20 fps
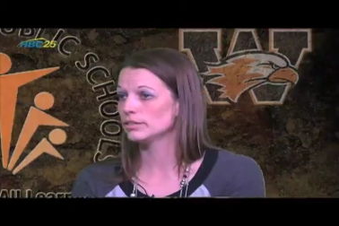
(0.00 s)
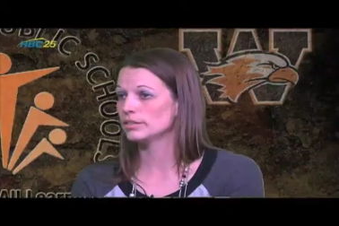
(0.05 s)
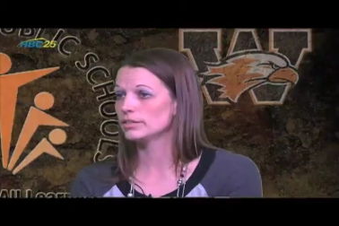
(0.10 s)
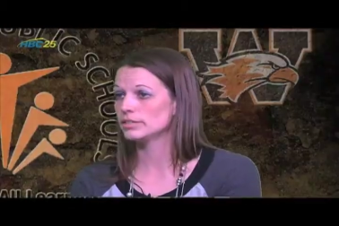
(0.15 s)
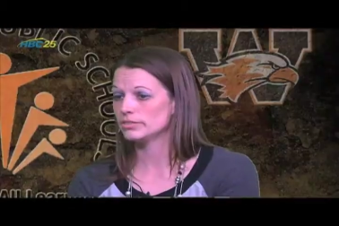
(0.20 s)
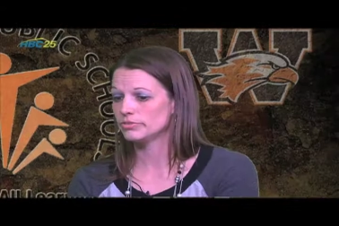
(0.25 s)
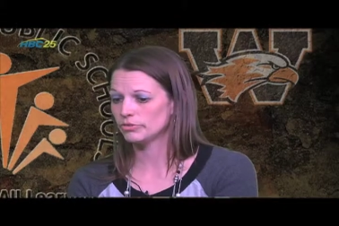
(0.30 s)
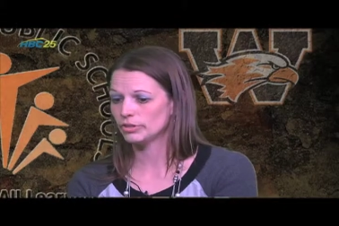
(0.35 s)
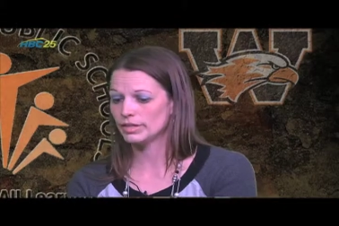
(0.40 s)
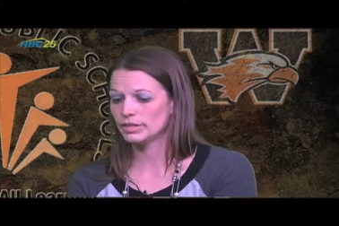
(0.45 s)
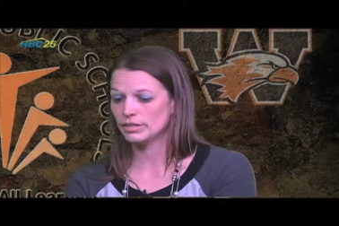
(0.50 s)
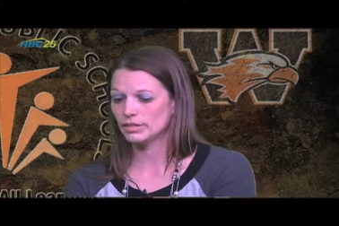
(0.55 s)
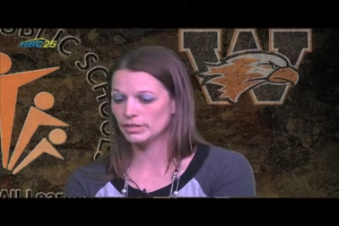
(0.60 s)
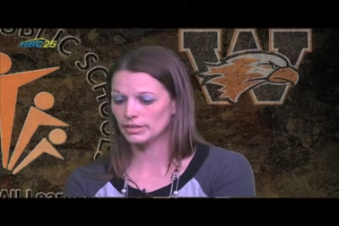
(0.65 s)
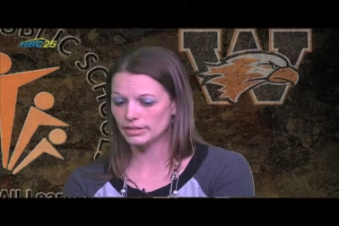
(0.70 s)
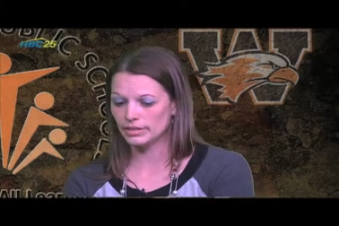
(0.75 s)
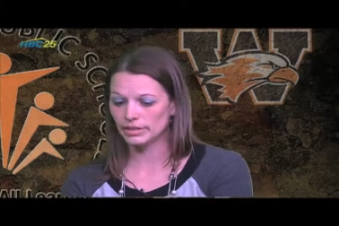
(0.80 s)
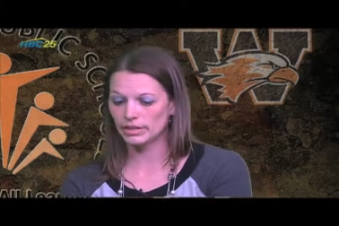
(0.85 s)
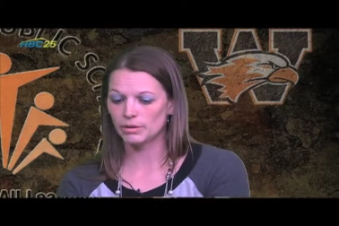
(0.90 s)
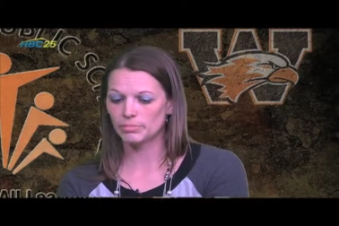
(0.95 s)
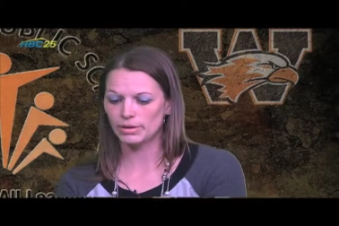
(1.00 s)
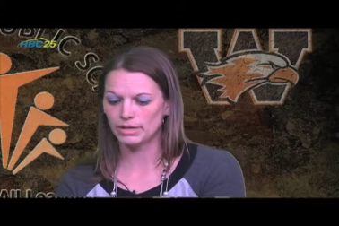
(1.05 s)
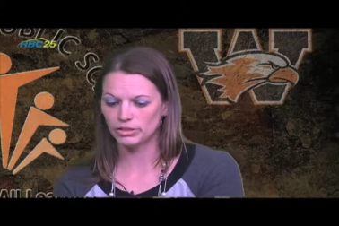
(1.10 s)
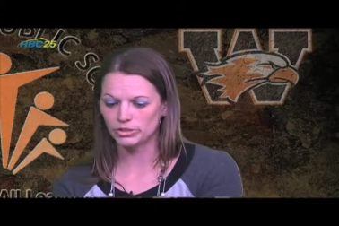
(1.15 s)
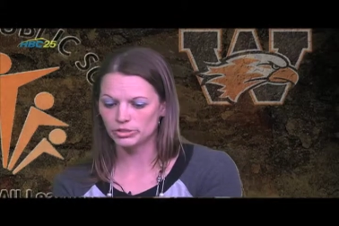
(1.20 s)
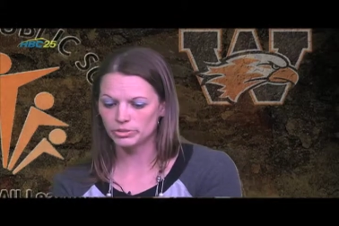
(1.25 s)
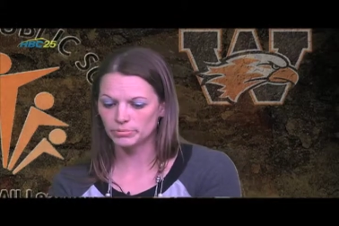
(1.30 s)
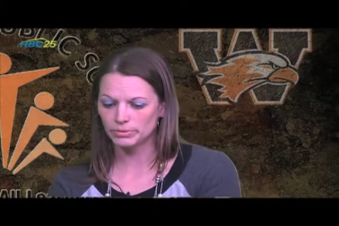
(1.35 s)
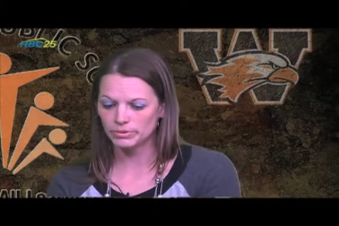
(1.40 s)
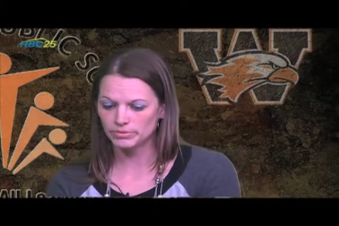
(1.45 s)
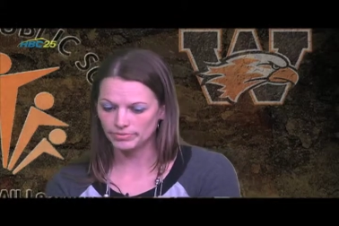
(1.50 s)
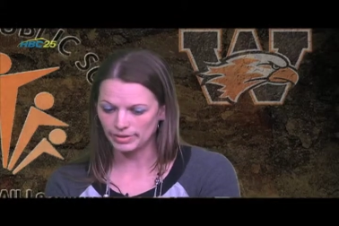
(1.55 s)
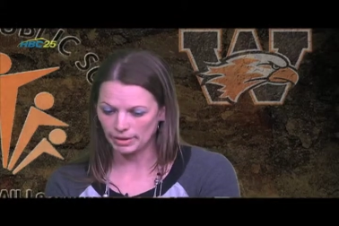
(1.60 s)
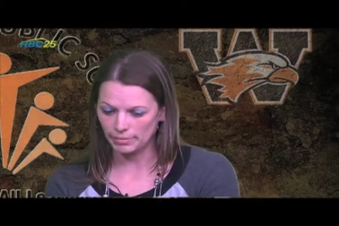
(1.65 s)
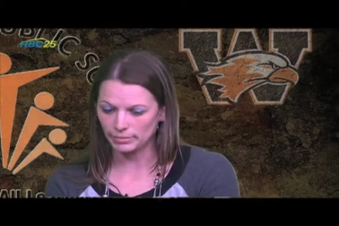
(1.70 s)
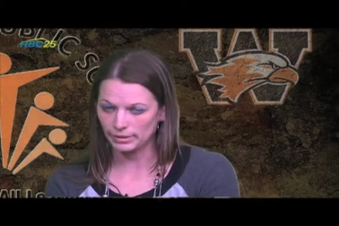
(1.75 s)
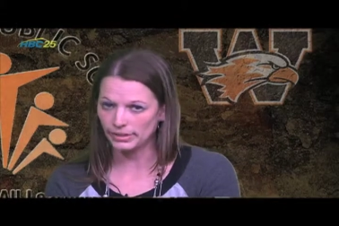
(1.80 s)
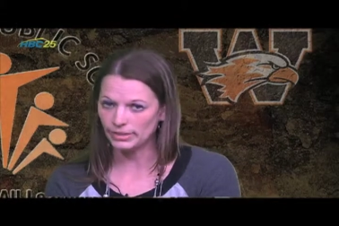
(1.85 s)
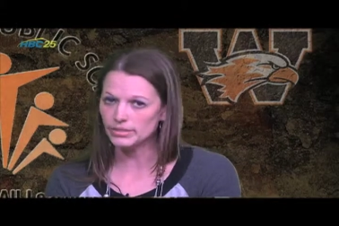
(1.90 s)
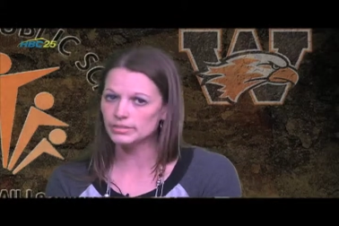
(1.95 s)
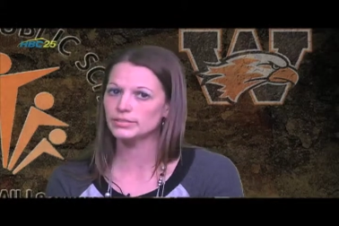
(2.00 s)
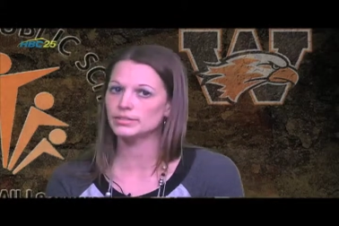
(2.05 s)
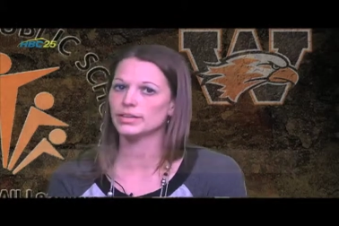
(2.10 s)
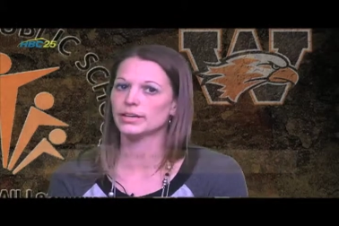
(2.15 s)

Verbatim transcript: it's for in income eligible families,